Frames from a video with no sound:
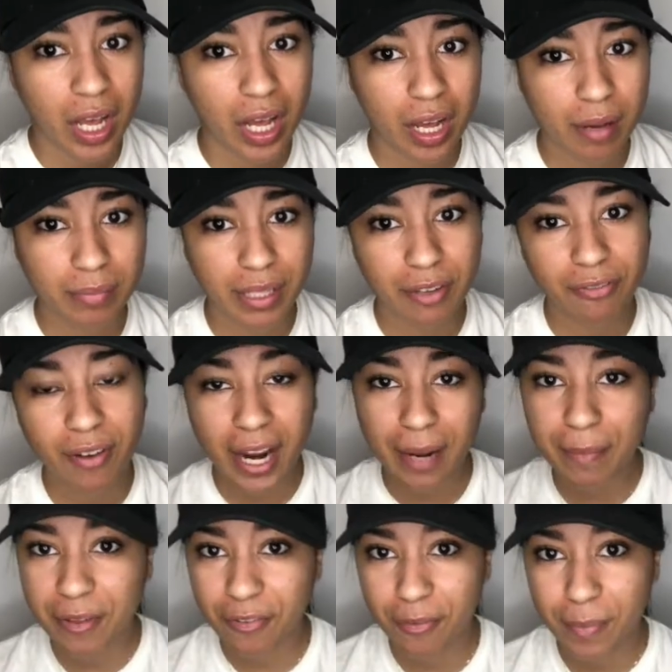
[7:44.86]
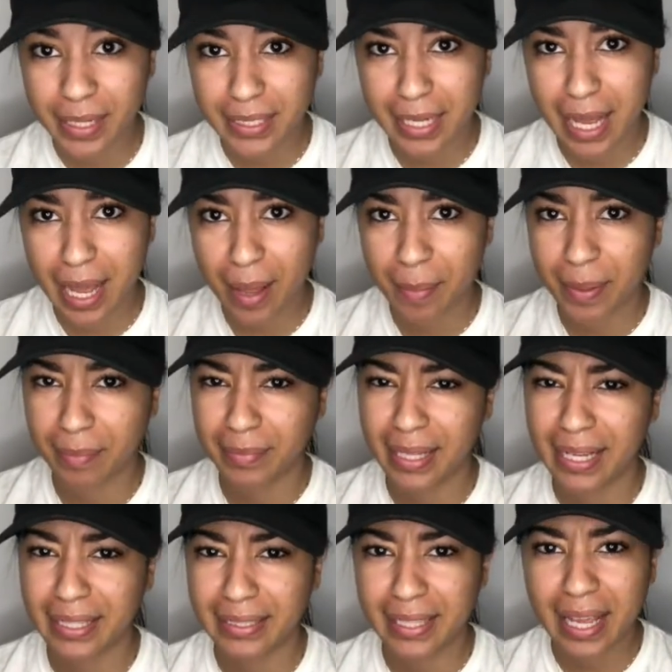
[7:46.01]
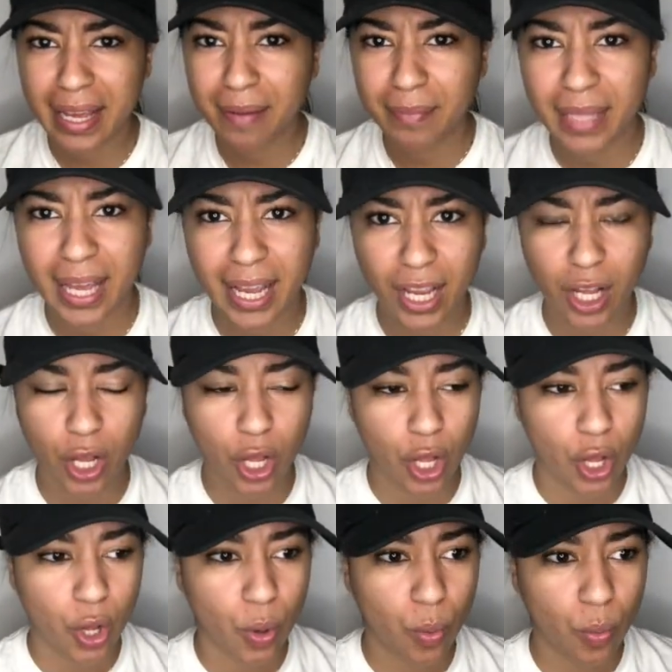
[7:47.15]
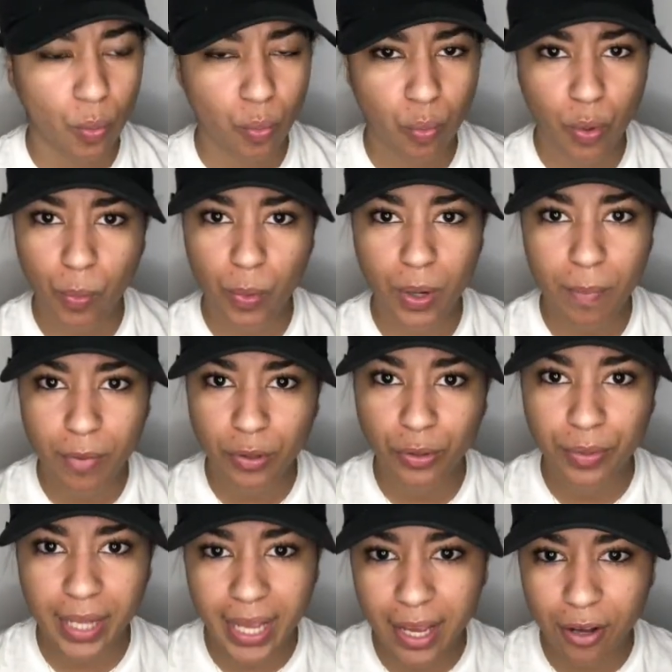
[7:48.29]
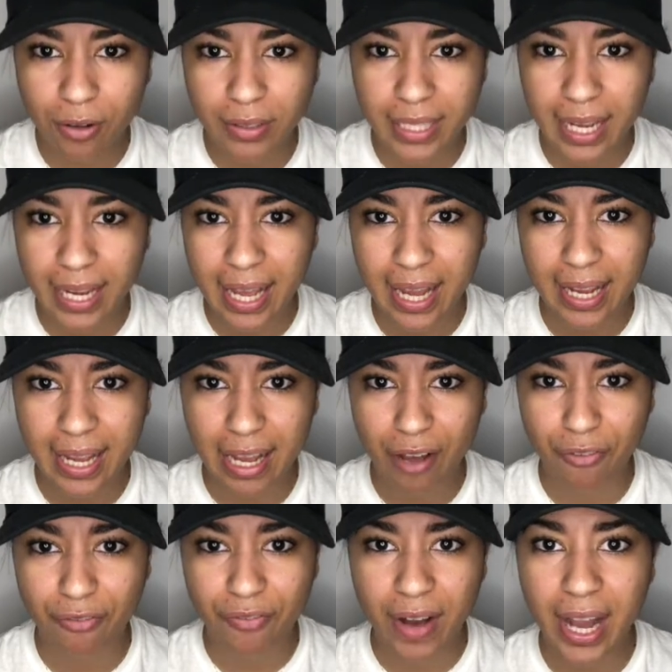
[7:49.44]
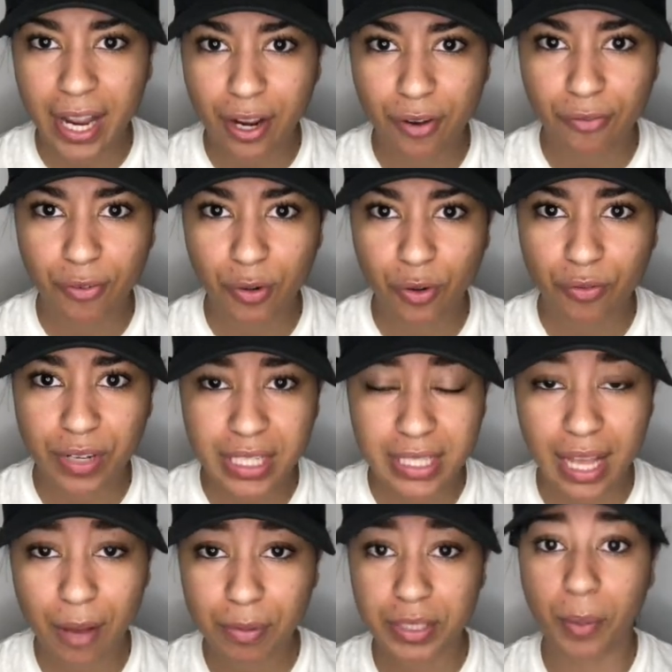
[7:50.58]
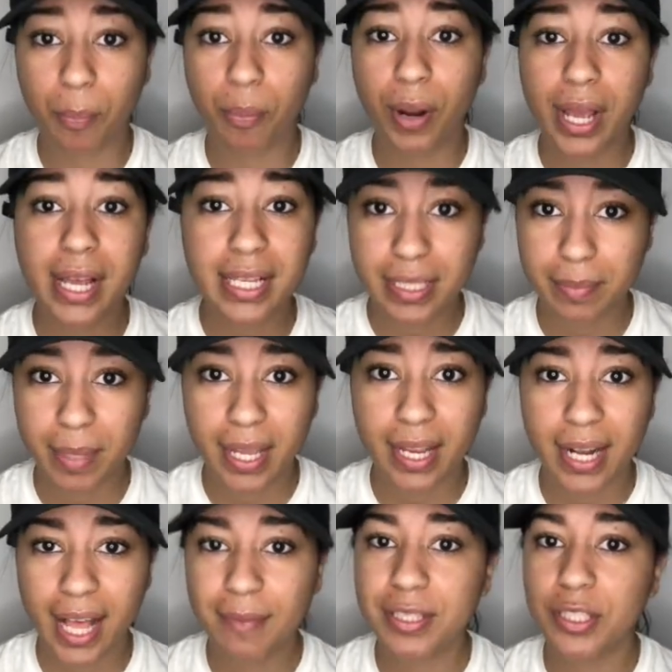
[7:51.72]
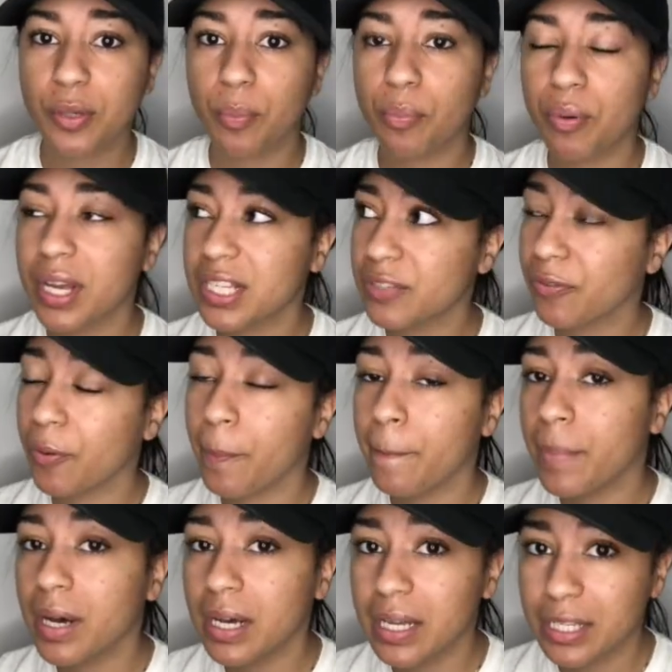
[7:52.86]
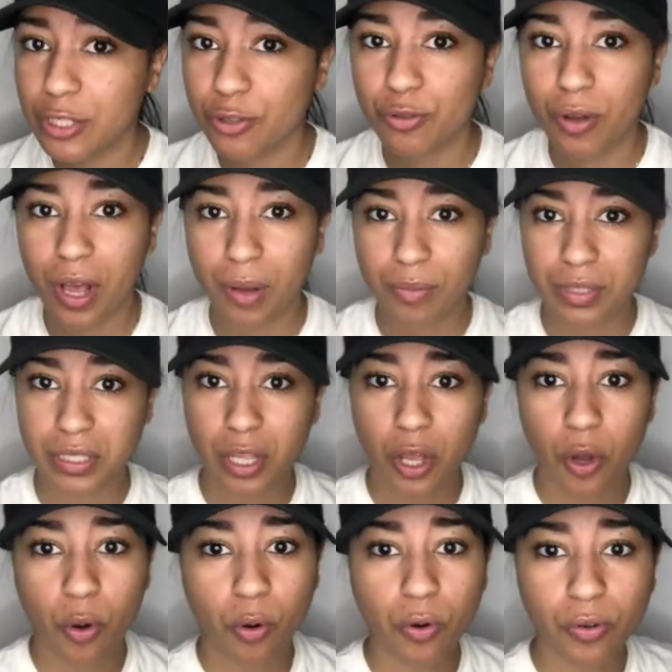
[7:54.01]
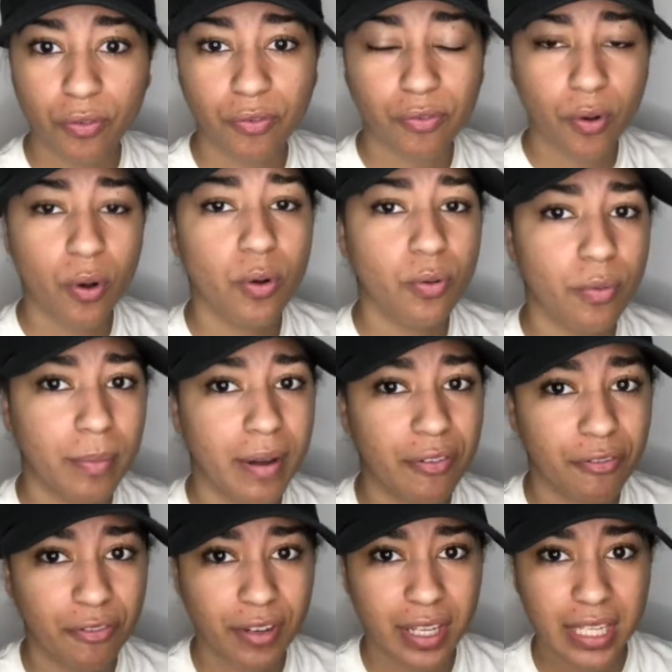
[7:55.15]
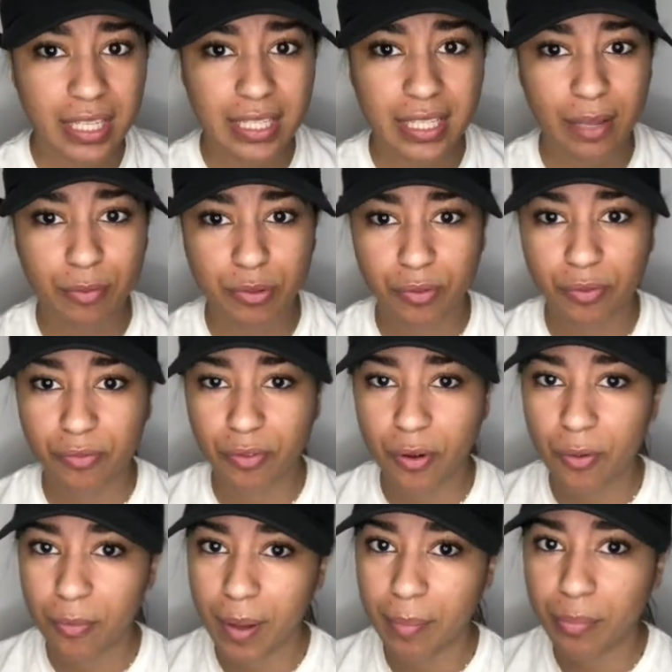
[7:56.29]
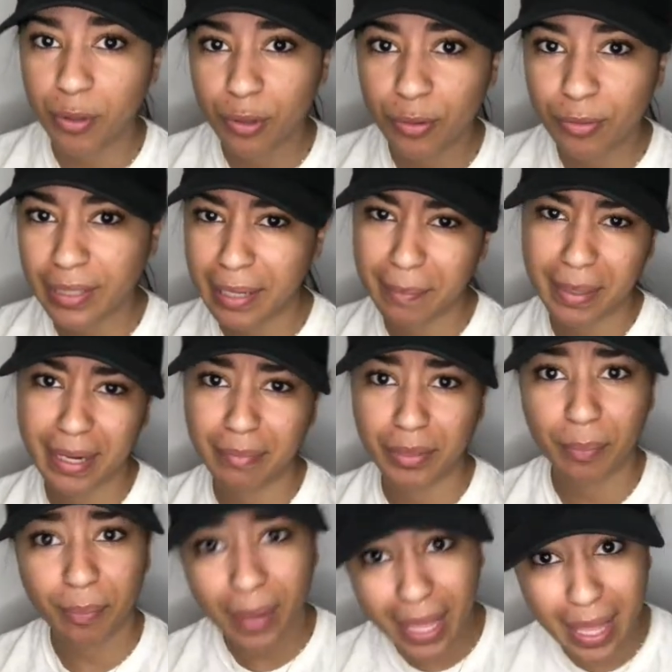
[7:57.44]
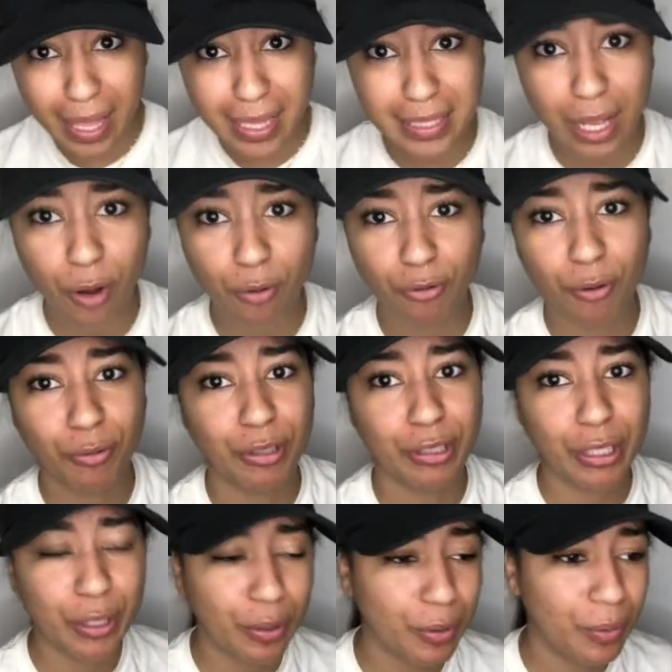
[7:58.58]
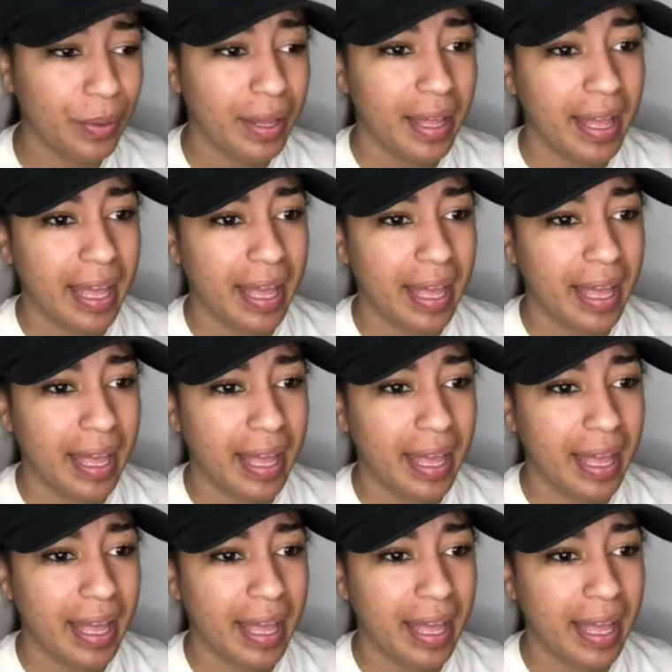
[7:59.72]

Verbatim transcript: Um, they fired me from my job, and I'm like, damn, like, what, what am I gonna do now? Like, I, I got fired for no reason. I was depressed, man. I was depressed for months. You know, I was on the phone with my friends. I was on the phone with my boo. Like, man, I'm depressed. I don't know what to do.